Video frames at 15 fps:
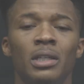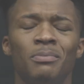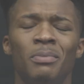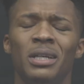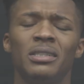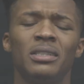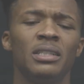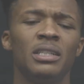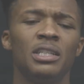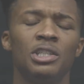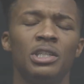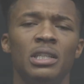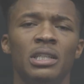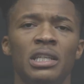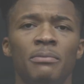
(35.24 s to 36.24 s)
especially in the
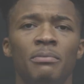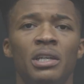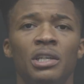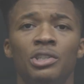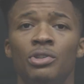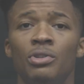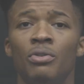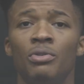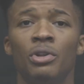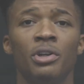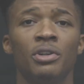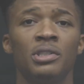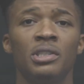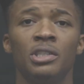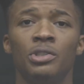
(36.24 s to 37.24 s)
G League, because you don't know
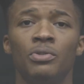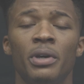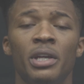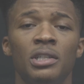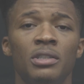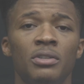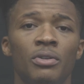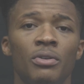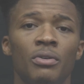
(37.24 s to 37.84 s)
your situation. You